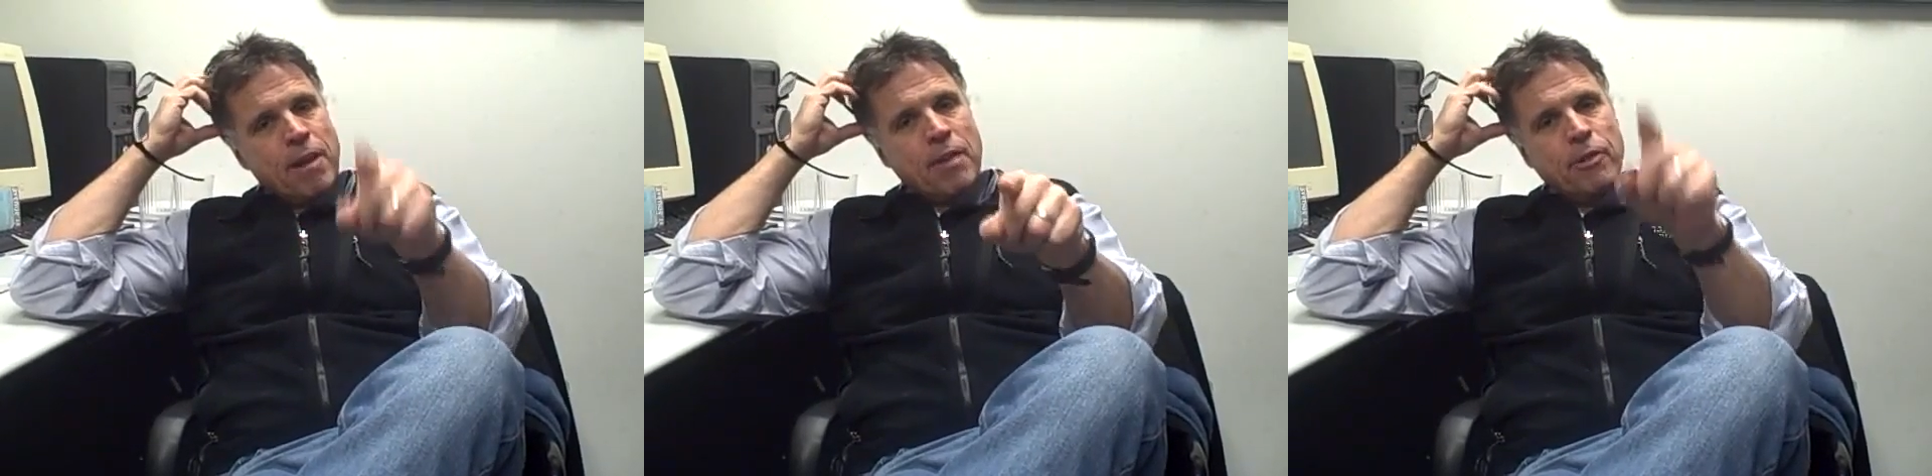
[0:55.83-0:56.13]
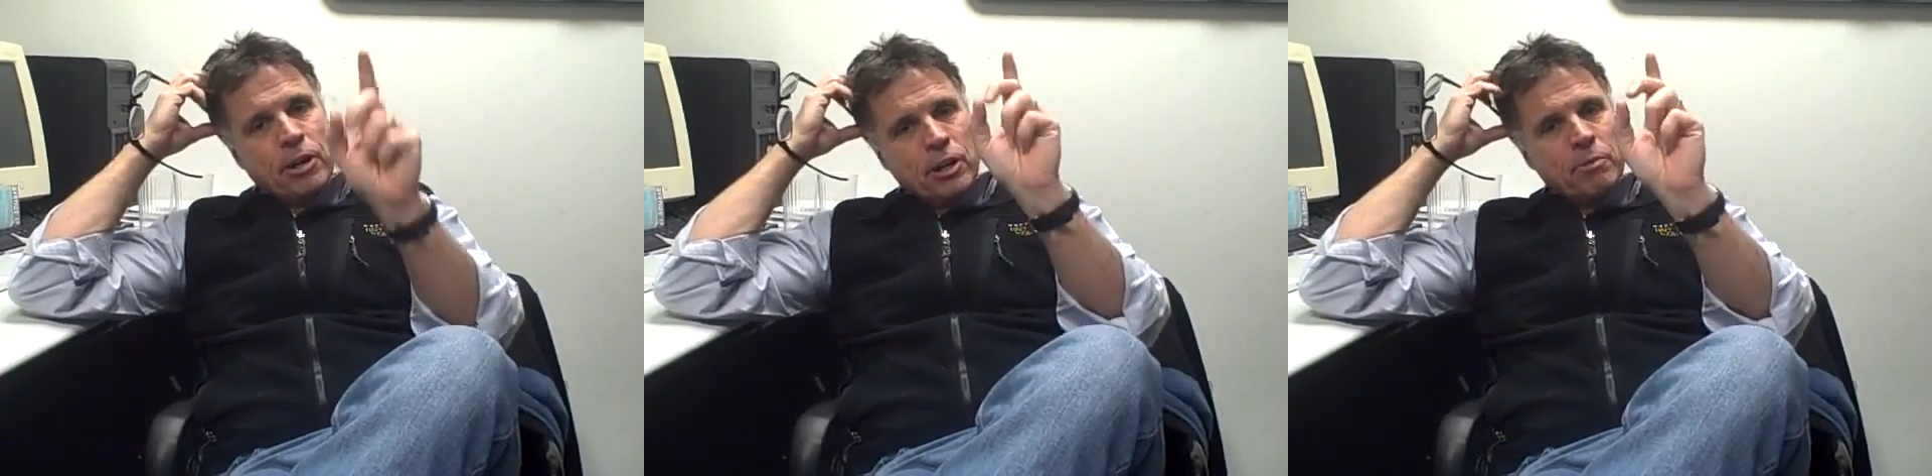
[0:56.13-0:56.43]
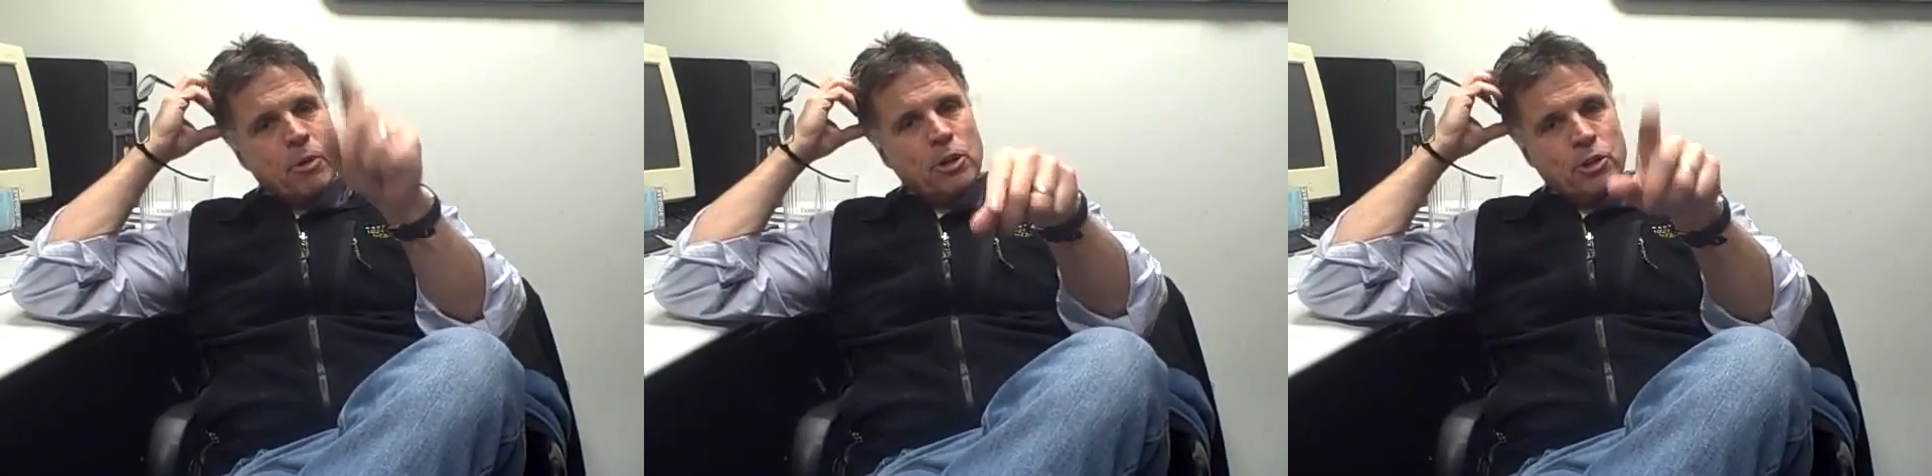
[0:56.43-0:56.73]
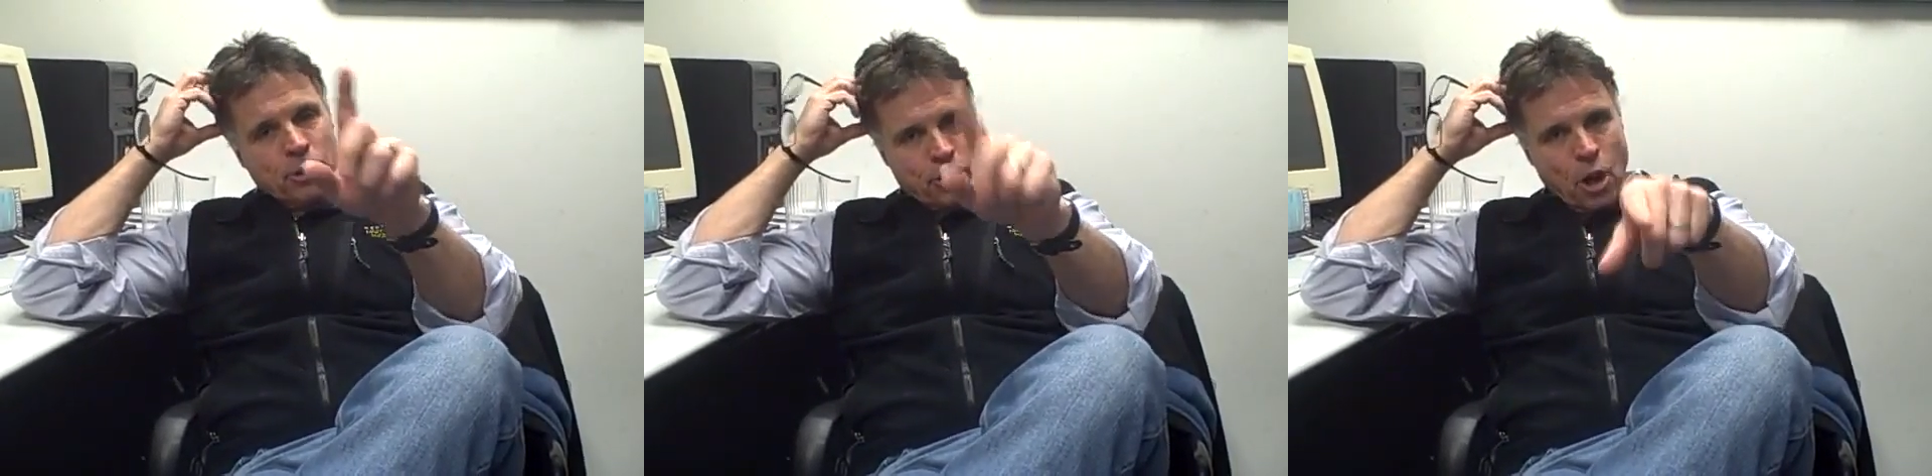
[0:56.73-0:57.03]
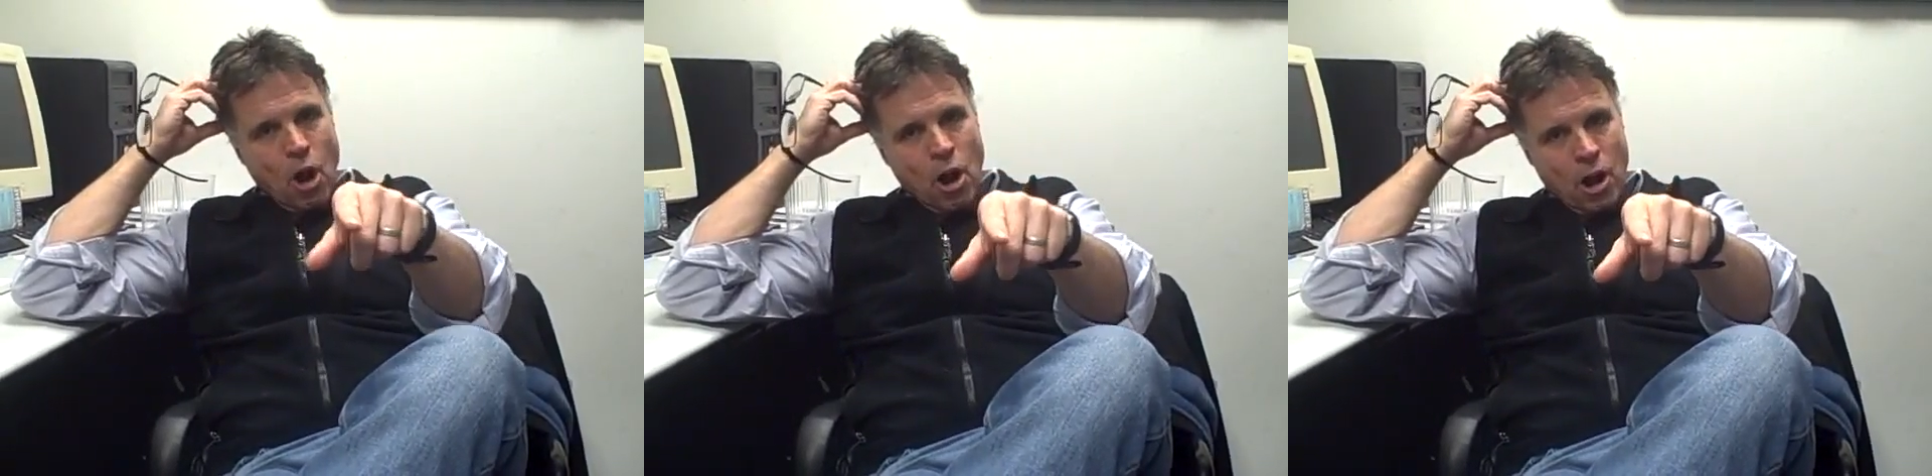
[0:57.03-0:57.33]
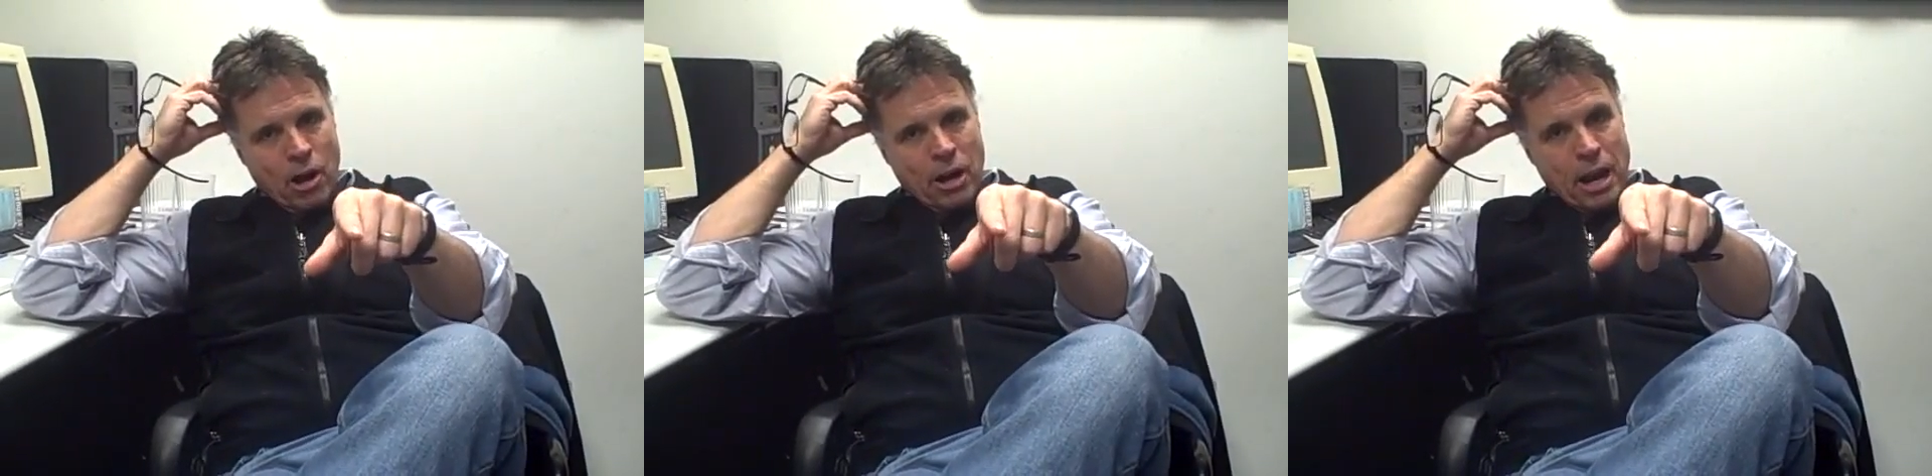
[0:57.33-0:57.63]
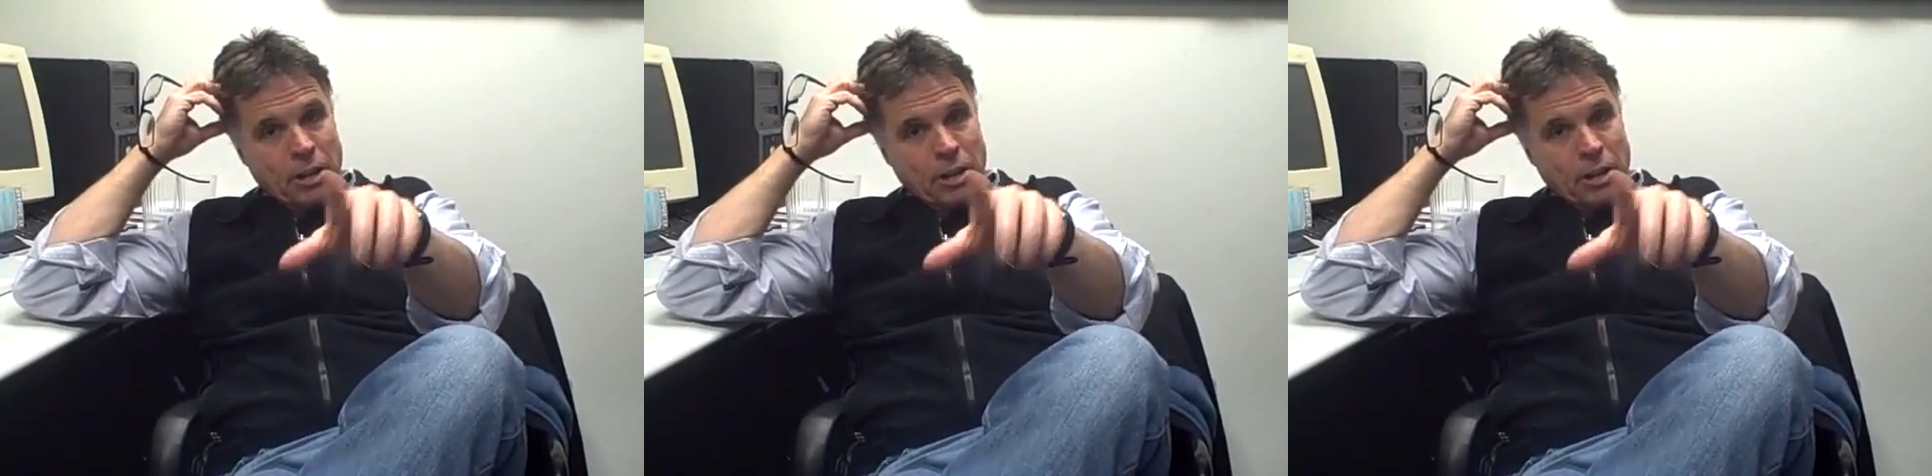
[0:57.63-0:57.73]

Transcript: favorite commercials are,